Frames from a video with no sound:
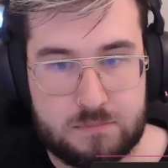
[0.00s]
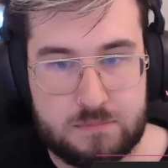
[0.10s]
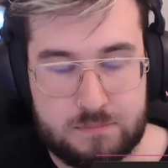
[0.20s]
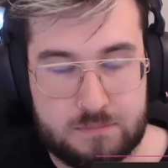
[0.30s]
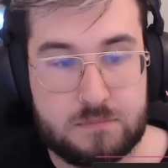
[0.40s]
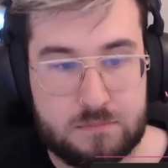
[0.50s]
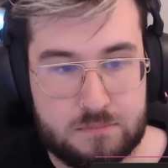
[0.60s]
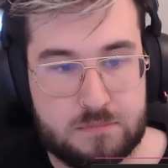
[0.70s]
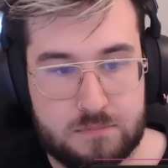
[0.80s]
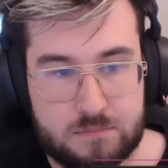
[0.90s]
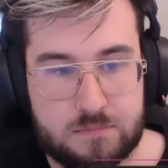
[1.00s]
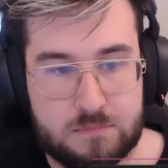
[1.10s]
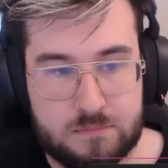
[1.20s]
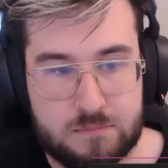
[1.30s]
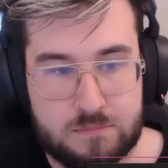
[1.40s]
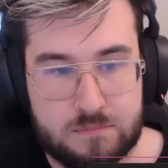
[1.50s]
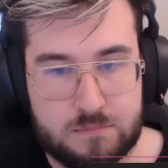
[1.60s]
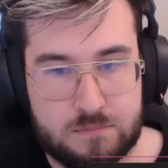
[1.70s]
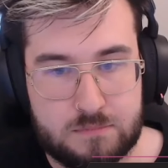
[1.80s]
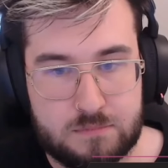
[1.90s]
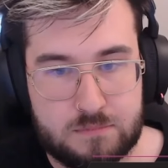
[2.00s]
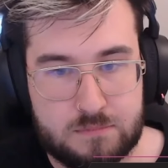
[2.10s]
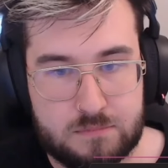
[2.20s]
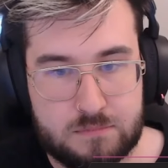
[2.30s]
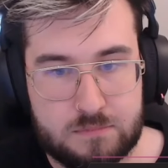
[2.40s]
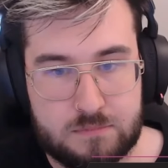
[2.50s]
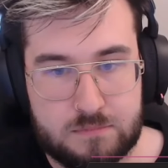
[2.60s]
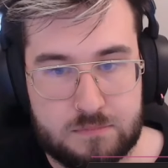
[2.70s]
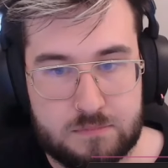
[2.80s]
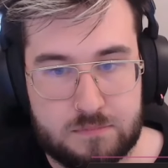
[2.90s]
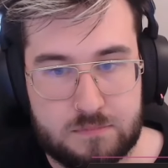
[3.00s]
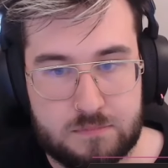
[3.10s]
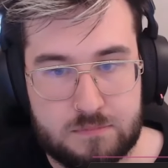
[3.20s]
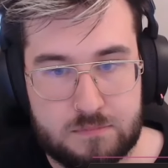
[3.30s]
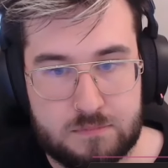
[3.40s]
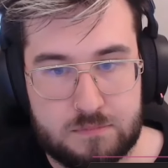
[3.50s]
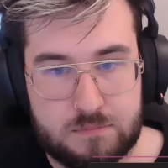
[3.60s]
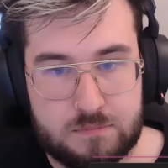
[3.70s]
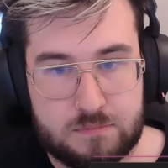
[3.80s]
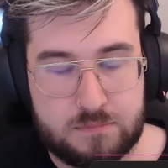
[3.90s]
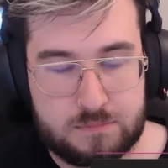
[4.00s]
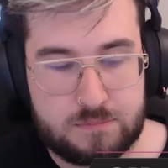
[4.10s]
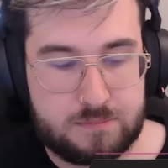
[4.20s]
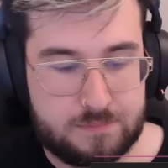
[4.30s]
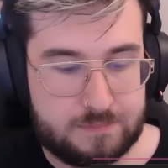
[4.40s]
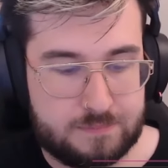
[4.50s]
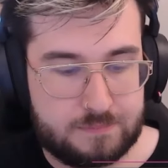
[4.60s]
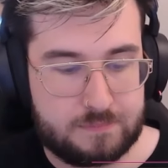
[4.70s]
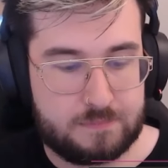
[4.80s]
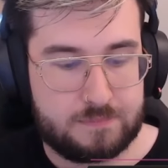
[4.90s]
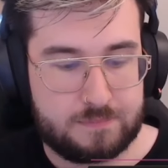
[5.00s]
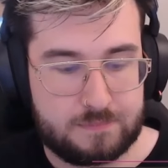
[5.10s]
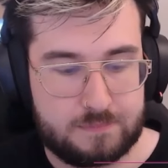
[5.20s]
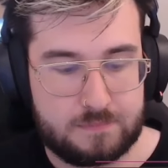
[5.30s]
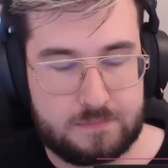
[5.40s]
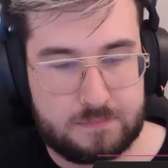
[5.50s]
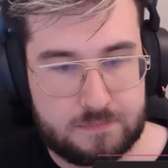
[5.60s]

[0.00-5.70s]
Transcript: (not speaking)